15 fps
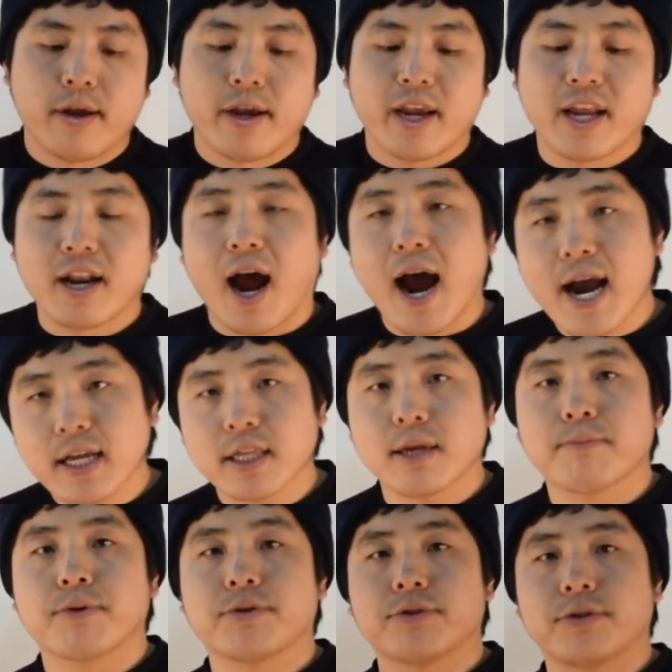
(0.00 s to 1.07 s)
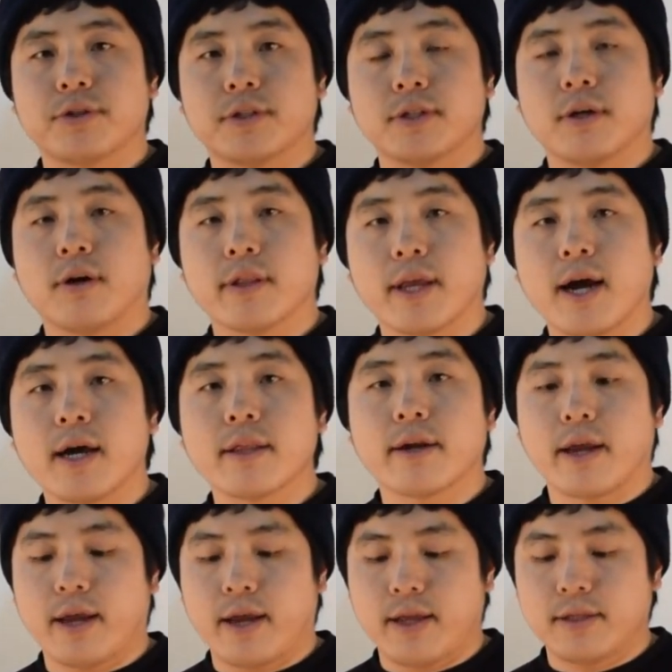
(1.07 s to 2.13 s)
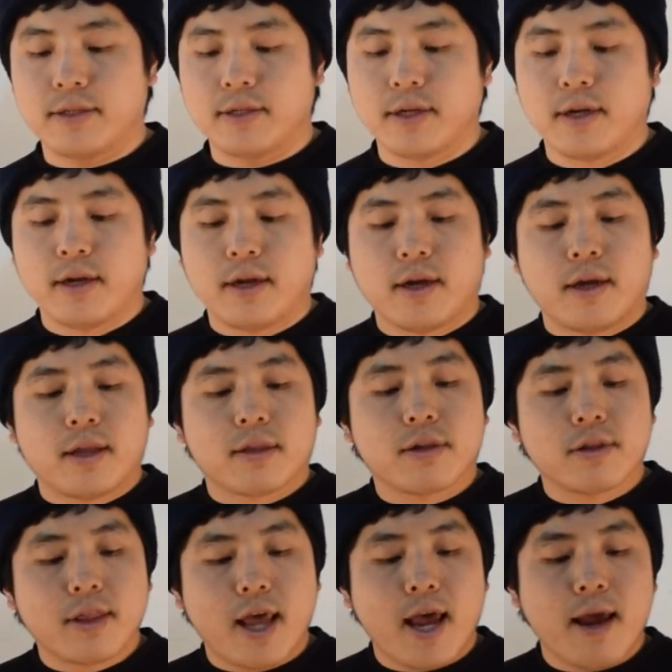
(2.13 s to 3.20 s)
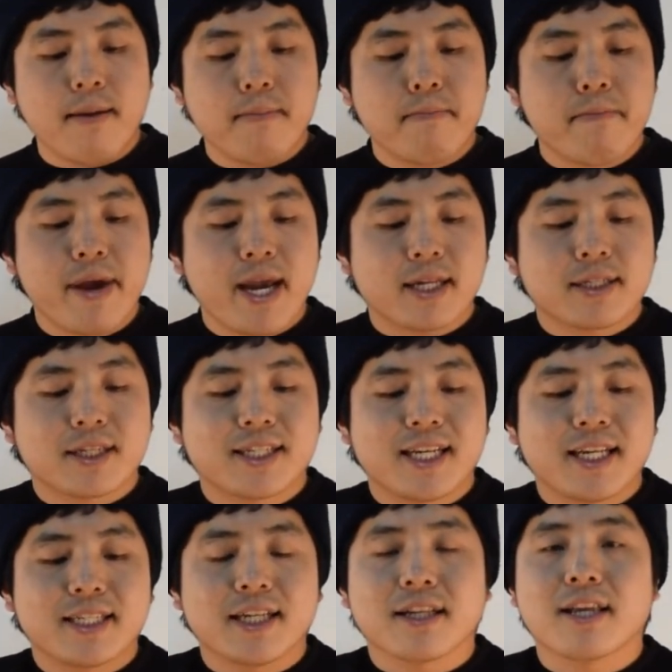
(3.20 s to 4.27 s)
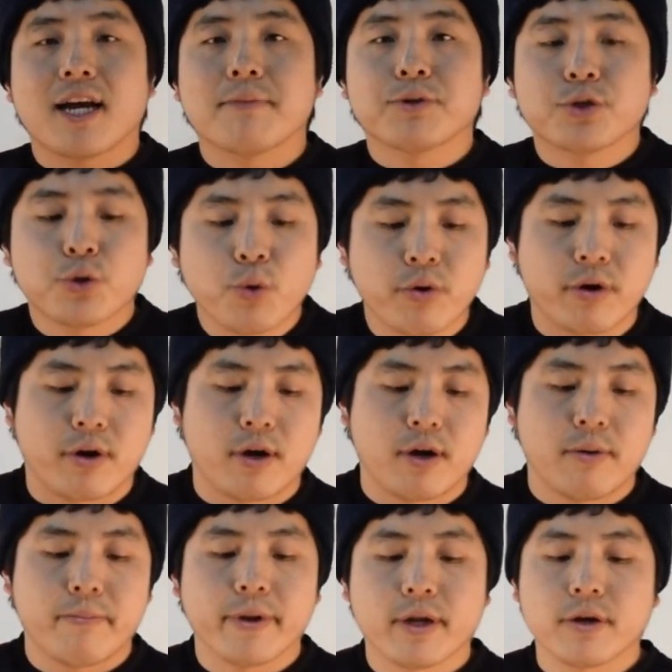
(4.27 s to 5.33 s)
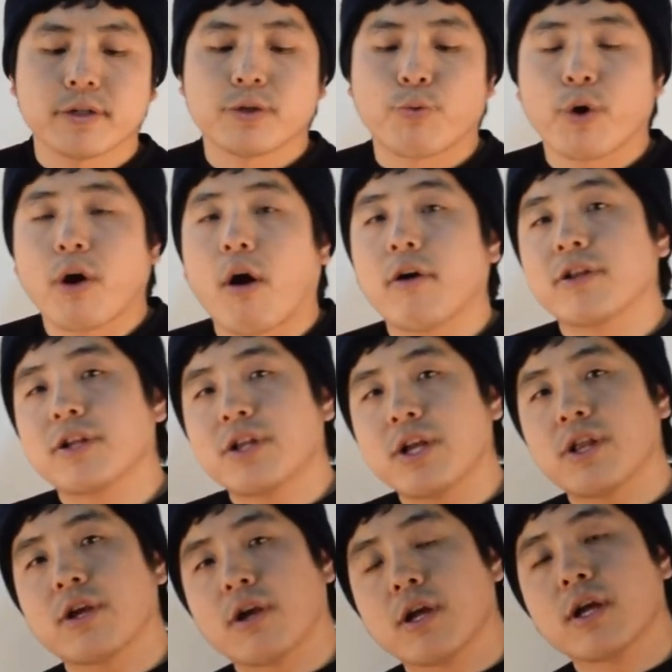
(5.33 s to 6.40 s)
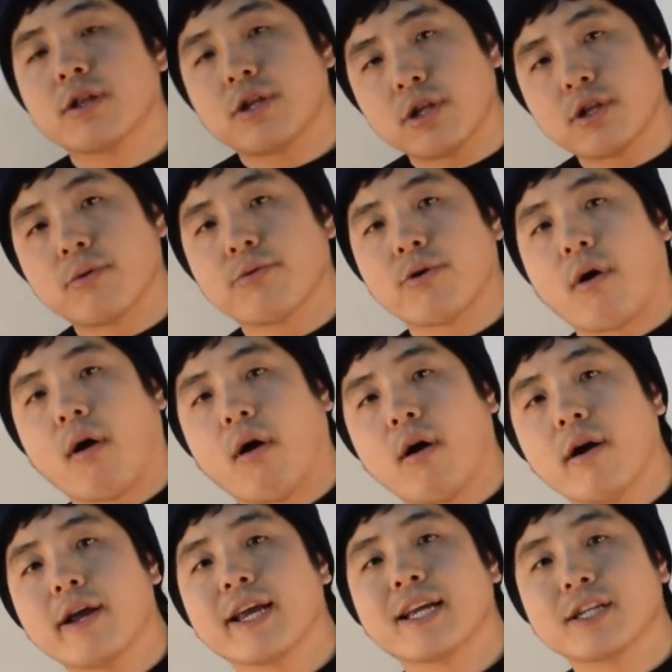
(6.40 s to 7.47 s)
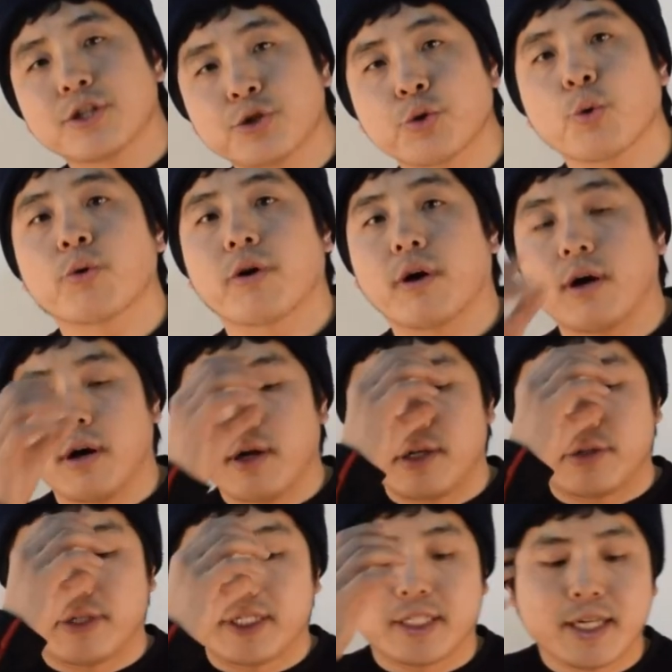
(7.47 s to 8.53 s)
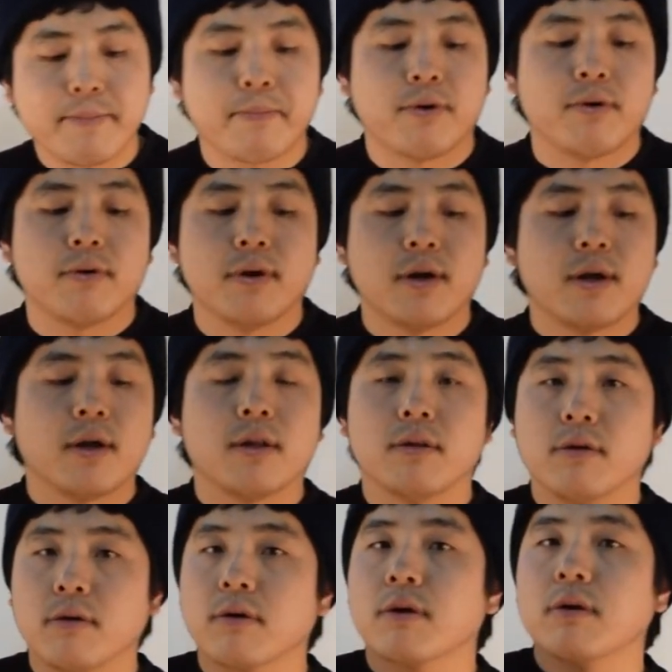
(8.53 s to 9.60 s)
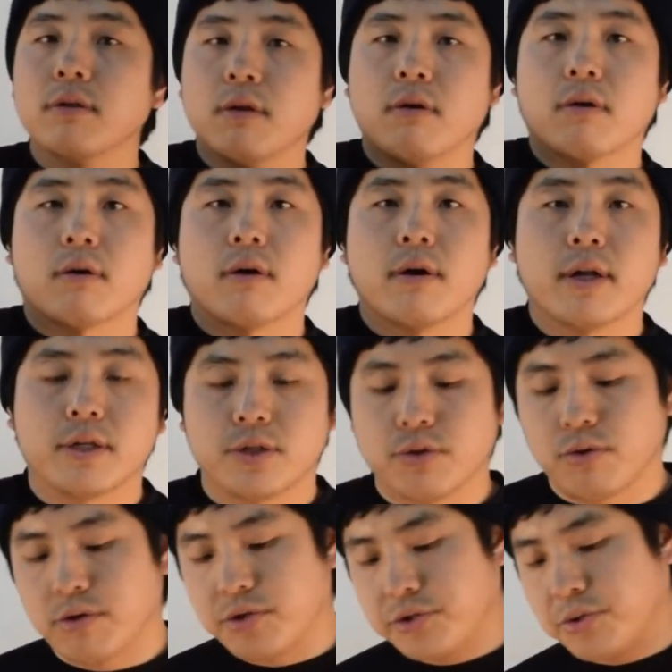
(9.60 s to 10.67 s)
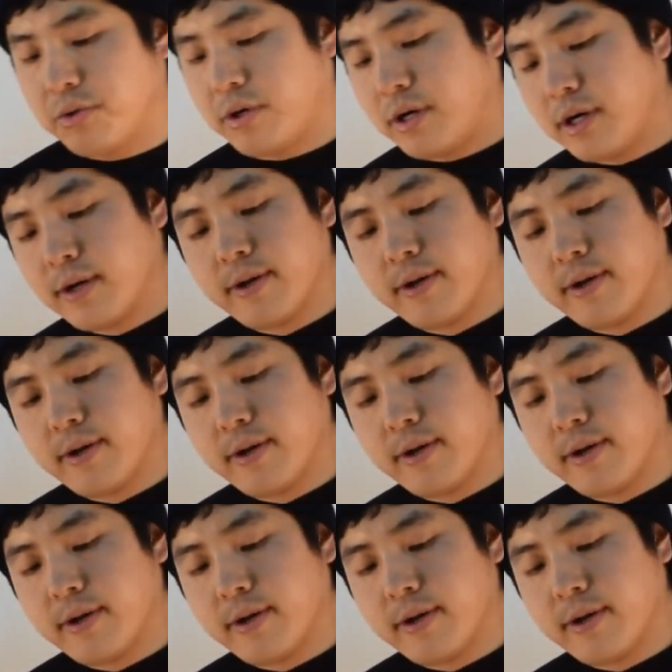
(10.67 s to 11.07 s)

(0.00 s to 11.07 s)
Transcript: In high temperatures, on the other hand, the NAB makes the sensing time shorter because the recorded TWR is shorter. So it's simple. Longer, longer, and shorter, shorter.